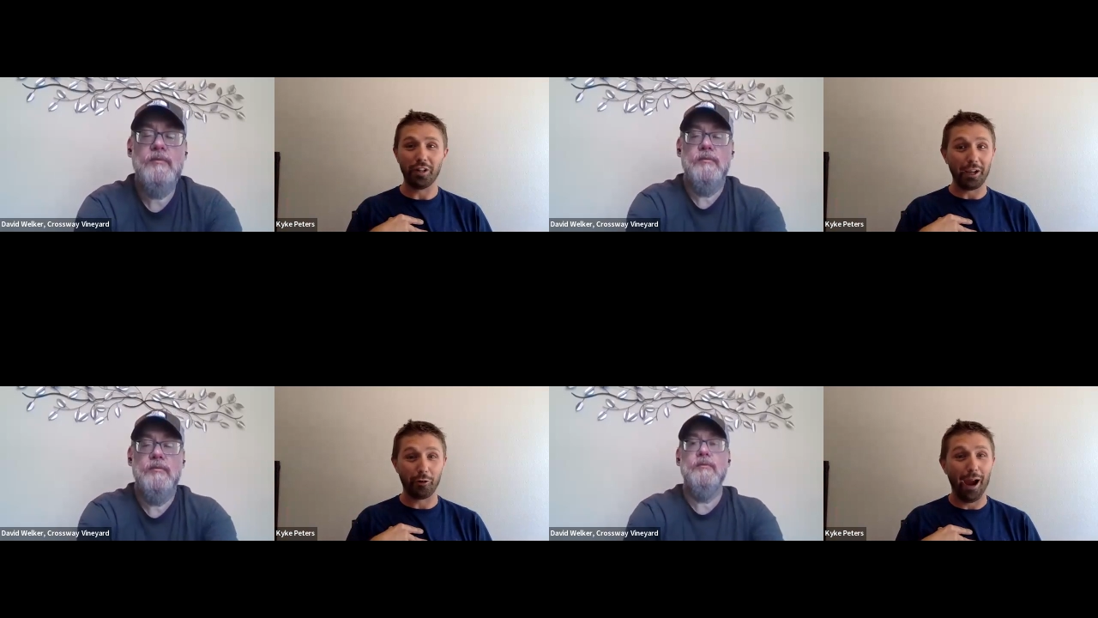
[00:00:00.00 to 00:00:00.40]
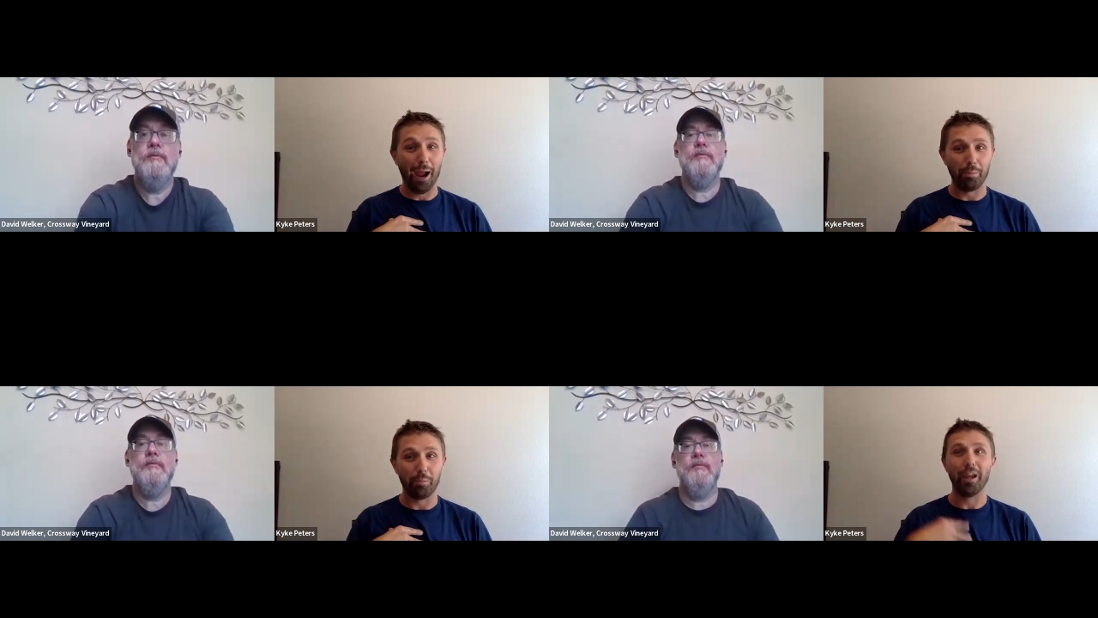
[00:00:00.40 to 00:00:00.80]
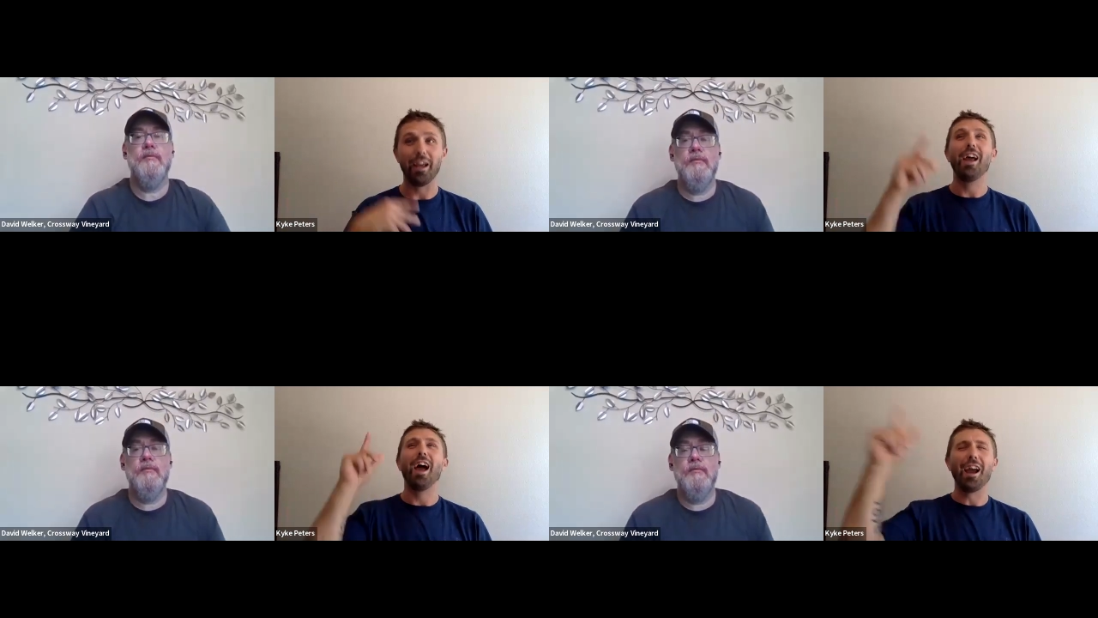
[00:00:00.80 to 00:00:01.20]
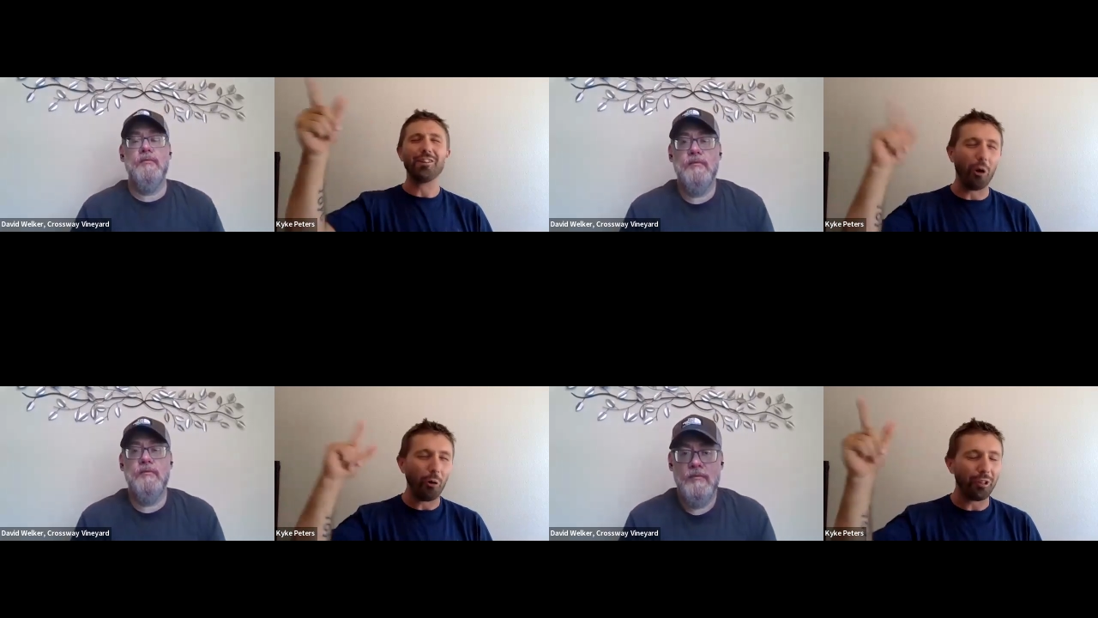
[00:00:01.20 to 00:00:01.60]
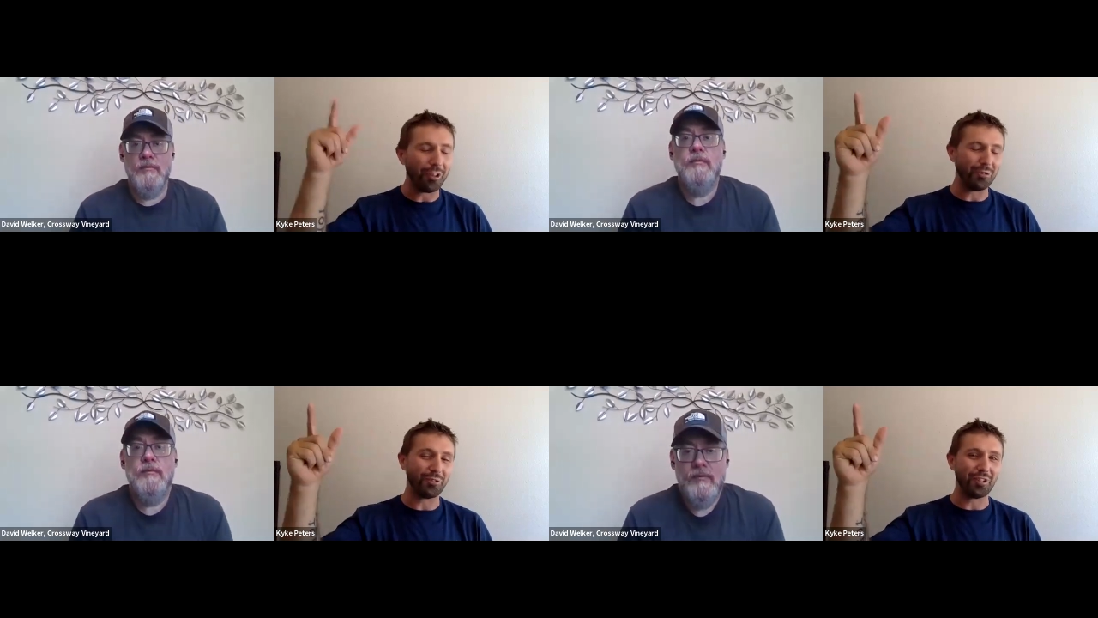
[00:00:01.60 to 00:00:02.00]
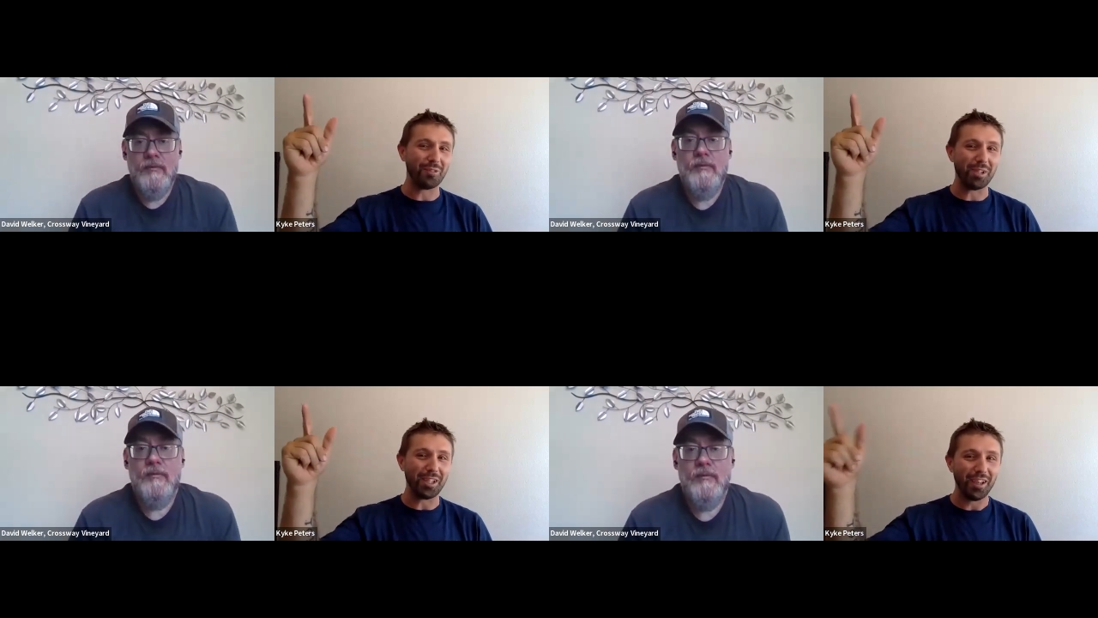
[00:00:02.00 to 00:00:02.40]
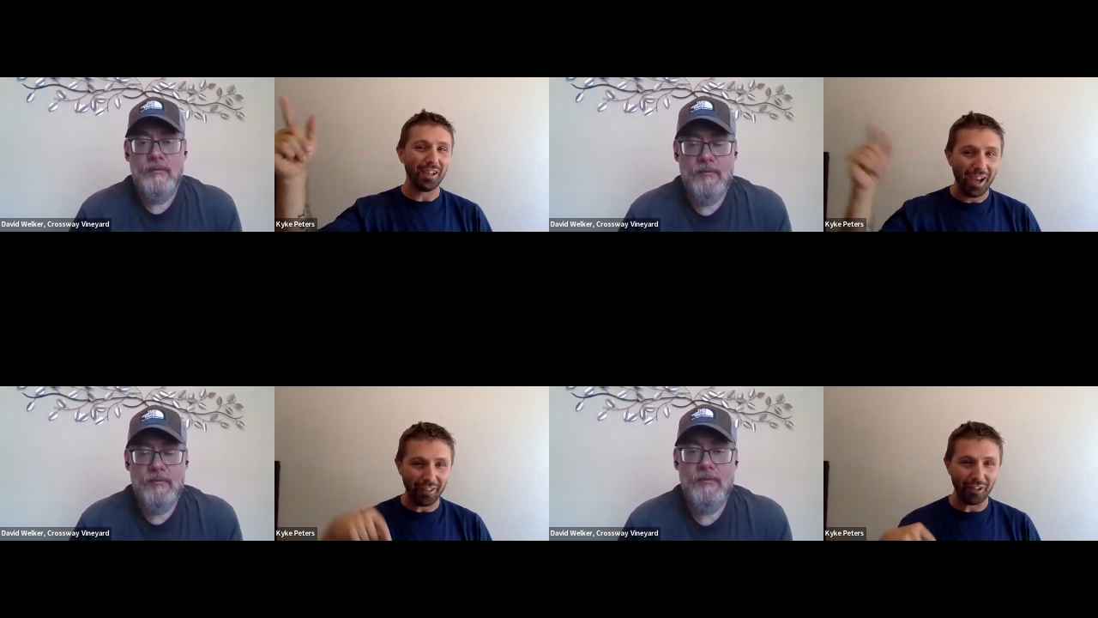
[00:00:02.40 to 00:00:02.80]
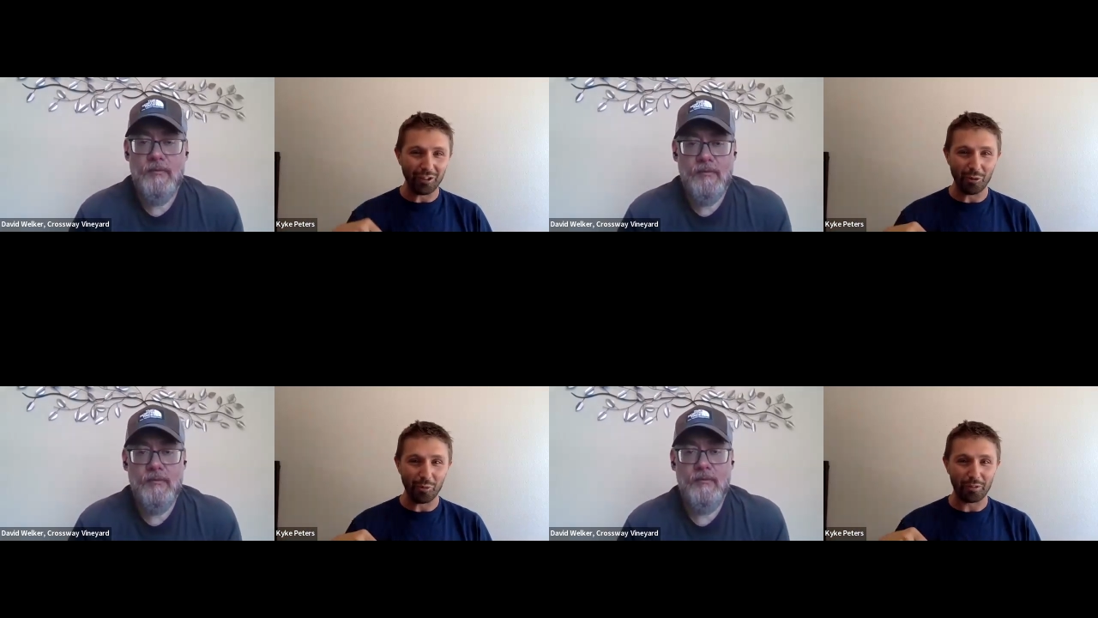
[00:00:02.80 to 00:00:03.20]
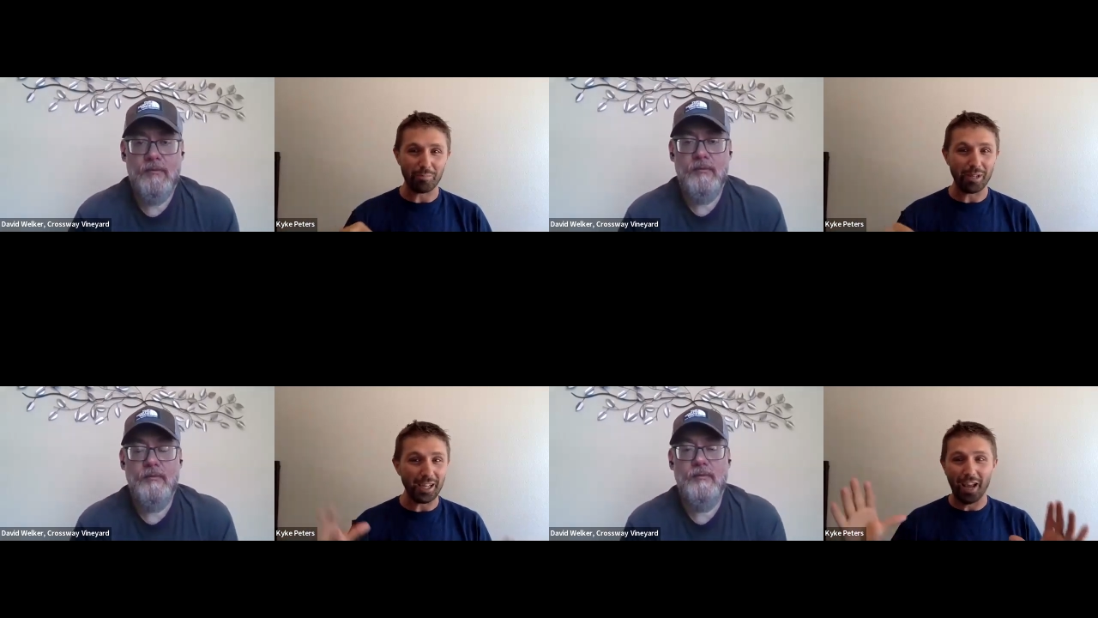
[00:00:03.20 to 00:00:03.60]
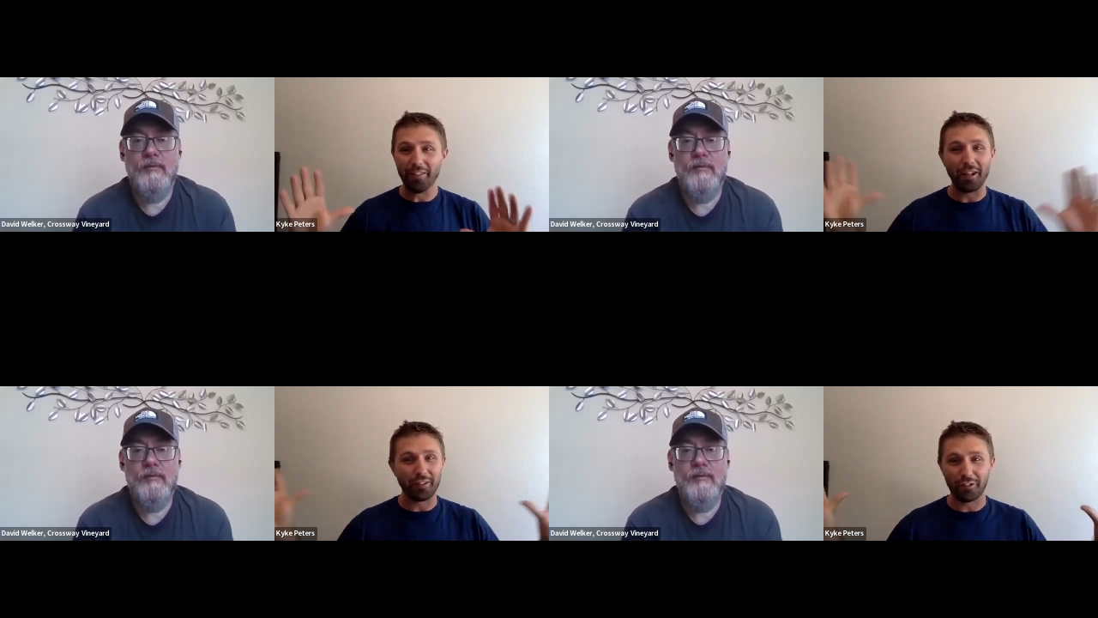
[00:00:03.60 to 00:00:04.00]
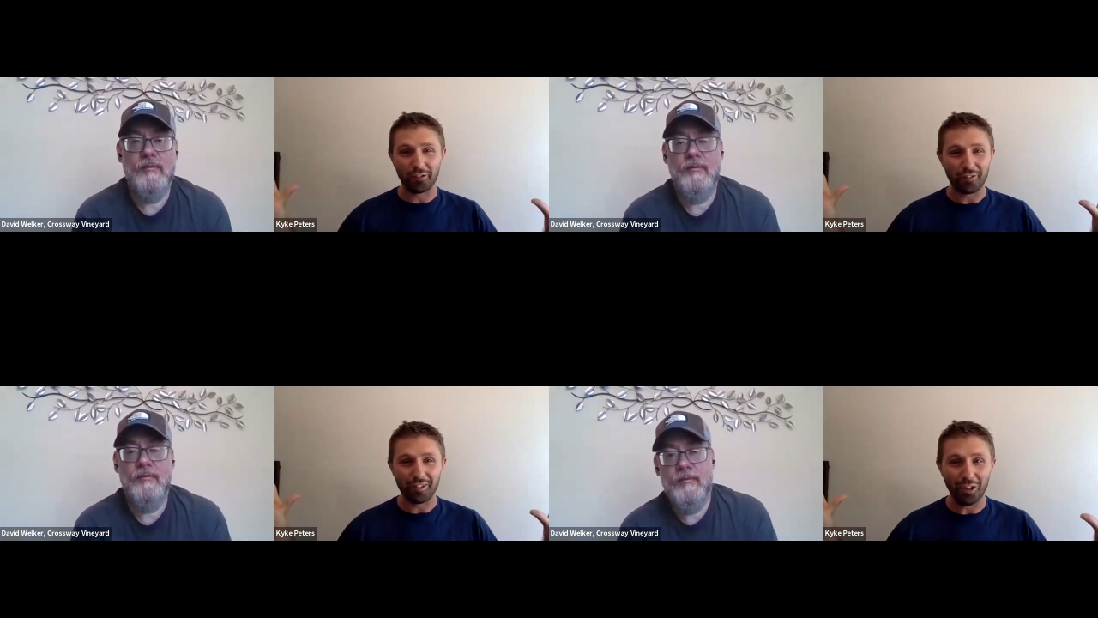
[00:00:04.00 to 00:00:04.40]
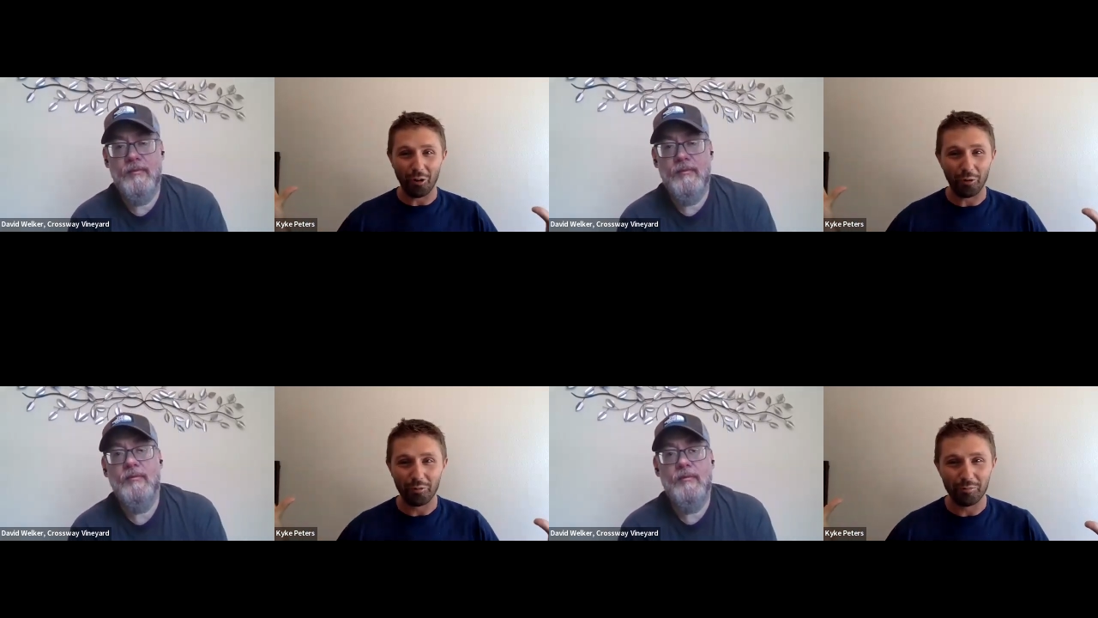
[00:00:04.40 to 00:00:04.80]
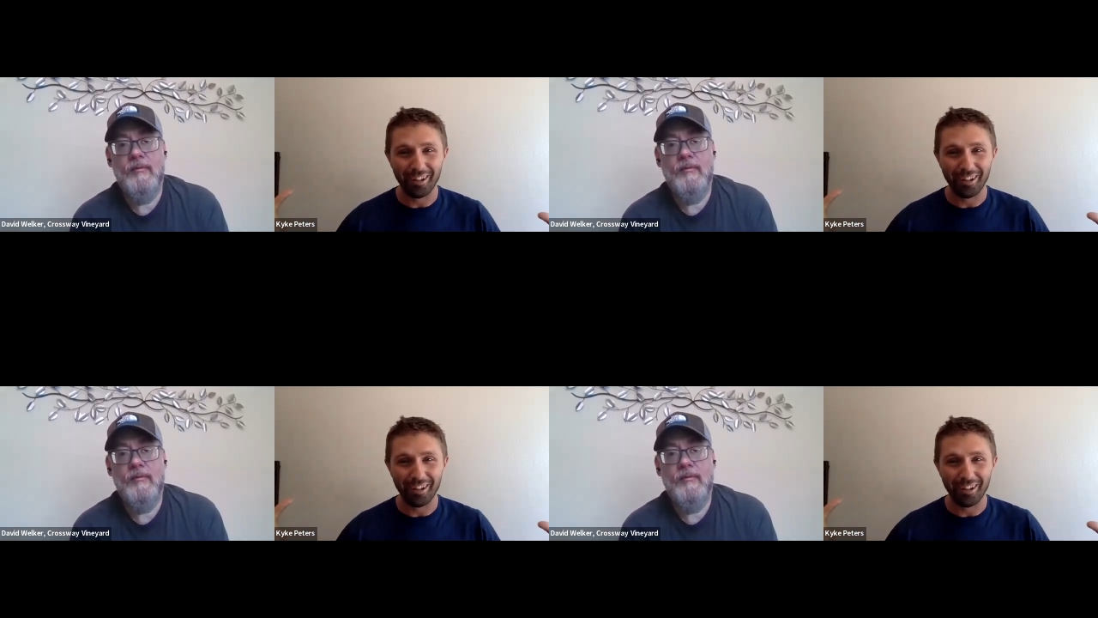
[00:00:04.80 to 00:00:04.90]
Speaker 1: like crap, but I know that you see me and that you're with me. And that's as, you know,